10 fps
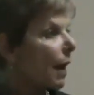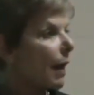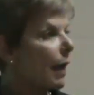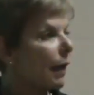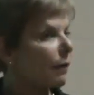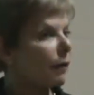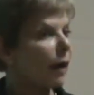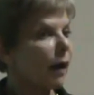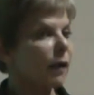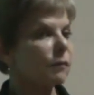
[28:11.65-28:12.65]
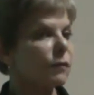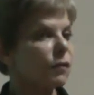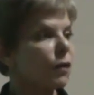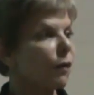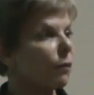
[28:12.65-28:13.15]
And
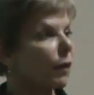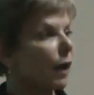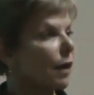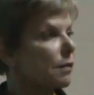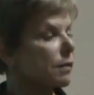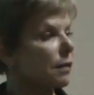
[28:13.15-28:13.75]
so that really kind of,